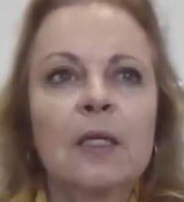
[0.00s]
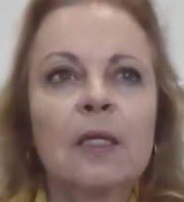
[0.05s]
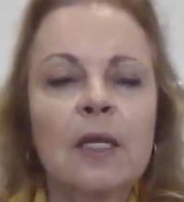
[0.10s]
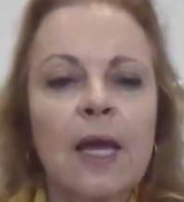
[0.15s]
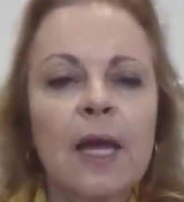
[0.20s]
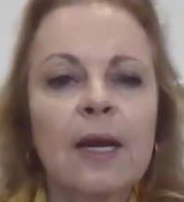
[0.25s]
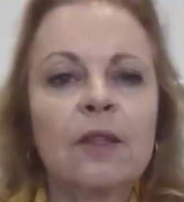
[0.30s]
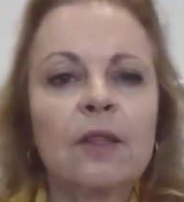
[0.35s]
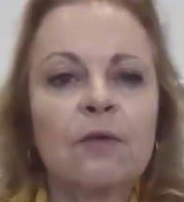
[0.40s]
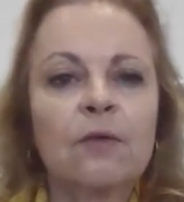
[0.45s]
a
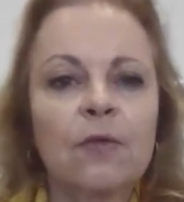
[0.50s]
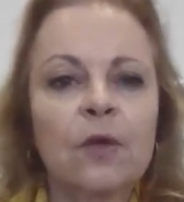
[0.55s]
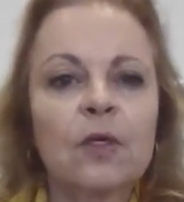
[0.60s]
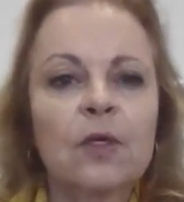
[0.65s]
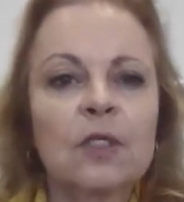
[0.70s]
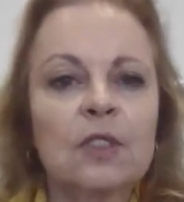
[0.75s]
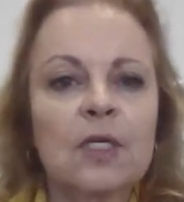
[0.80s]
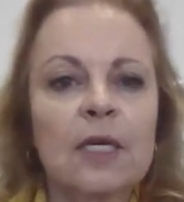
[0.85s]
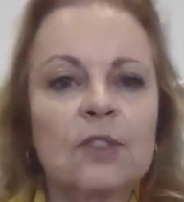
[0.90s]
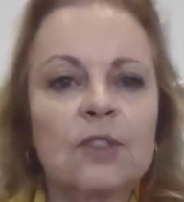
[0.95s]
lot of the
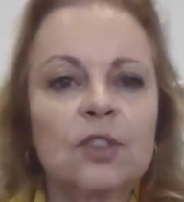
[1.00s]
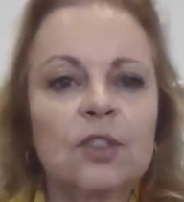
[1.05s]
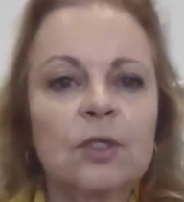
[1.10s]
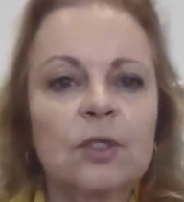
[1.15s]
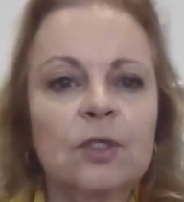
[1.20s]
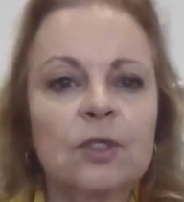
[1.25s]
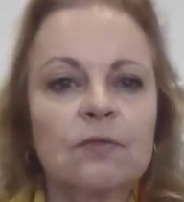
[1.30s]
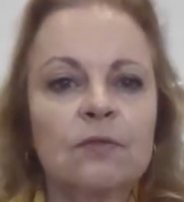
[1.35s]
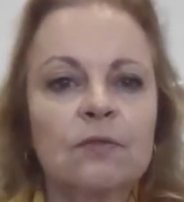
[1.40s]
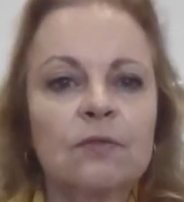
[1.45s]
focus has
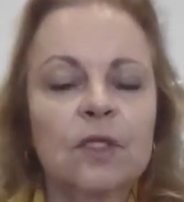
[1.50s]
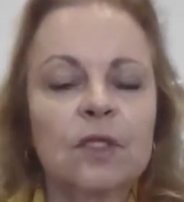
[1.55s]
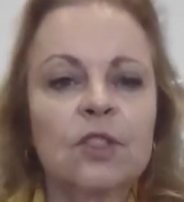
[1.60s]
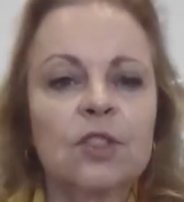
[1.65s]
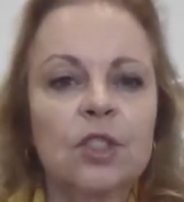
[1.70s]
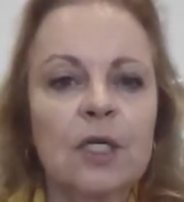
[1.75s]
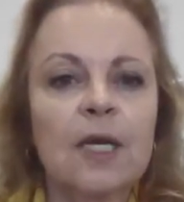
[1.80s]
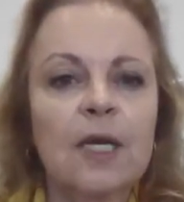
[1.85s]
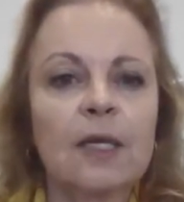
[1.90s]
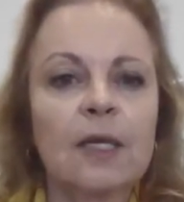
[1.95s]
shifted to the
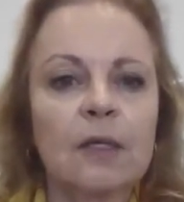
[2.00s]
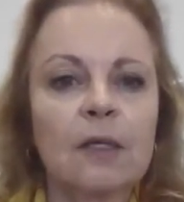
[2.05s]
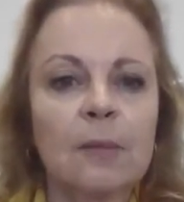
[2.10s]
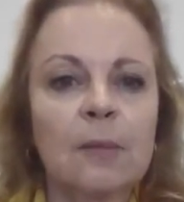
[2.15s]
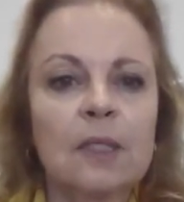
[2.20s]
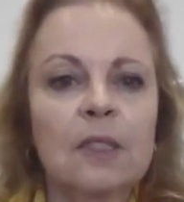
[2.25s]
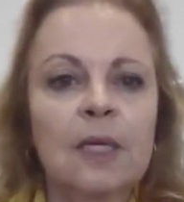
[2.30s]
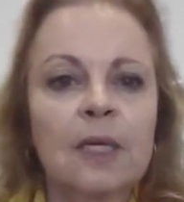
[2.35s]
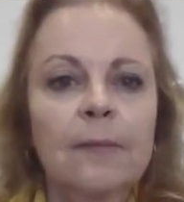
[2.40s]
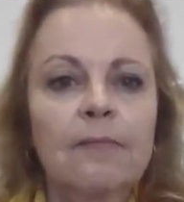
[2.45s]
G
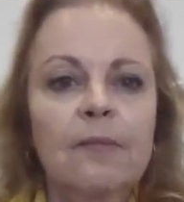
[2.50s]
element.